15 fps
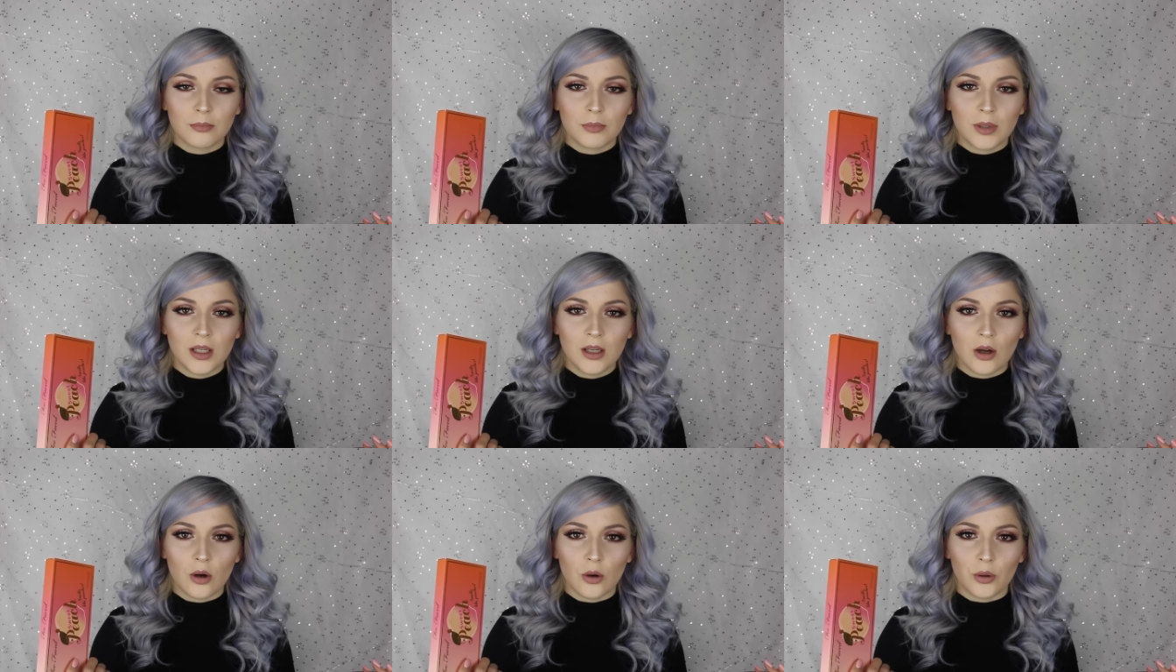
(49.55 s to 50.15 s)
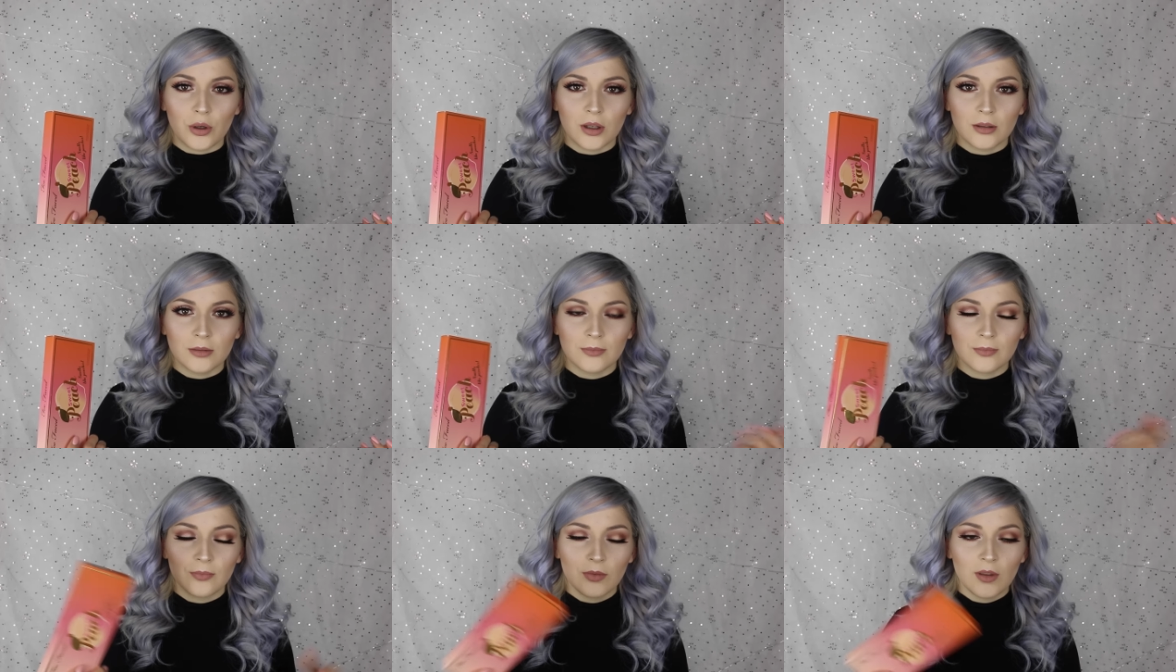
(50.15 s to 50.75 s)
P O'd.
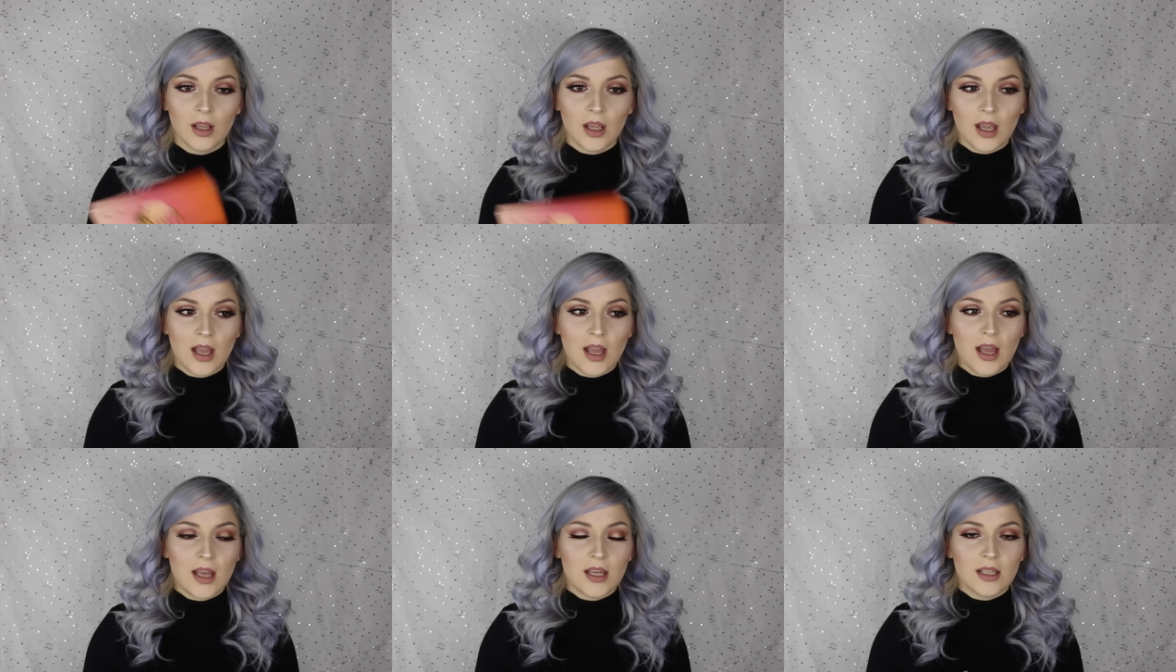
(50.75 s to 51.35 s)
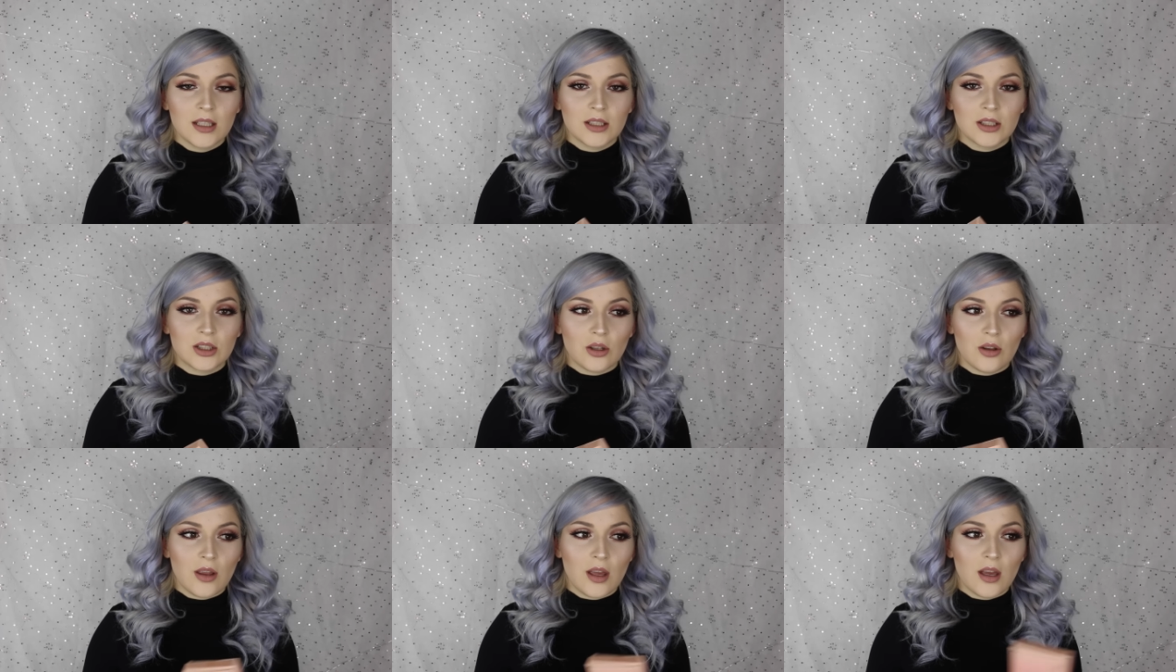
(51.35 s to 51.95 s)

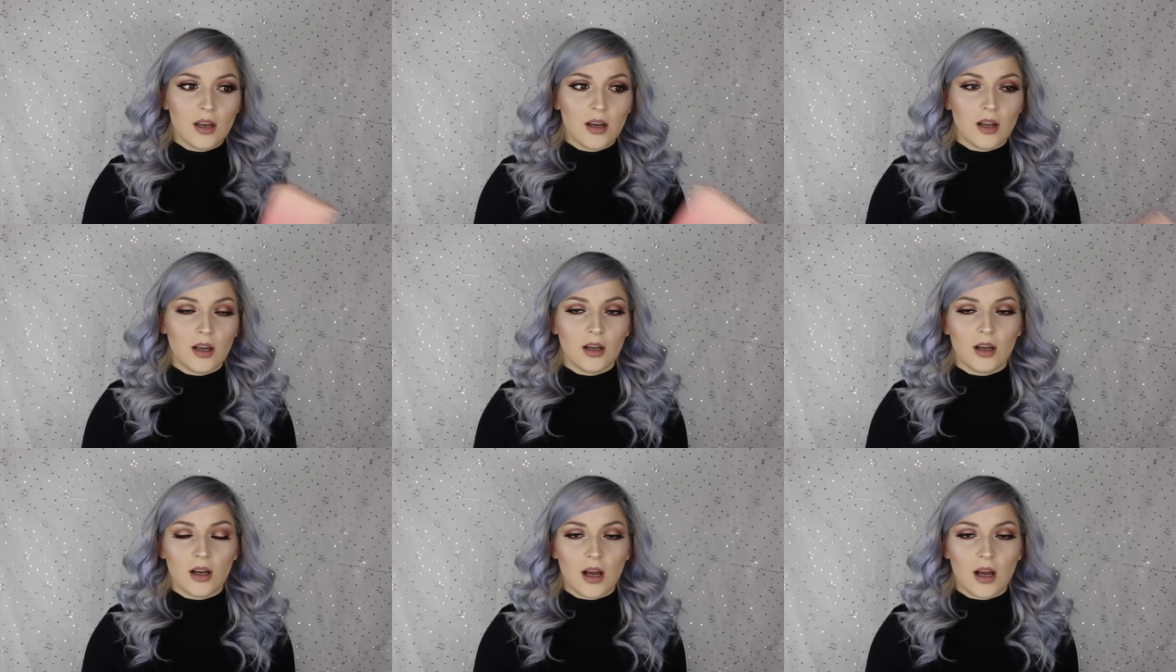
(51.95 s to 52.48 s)
So then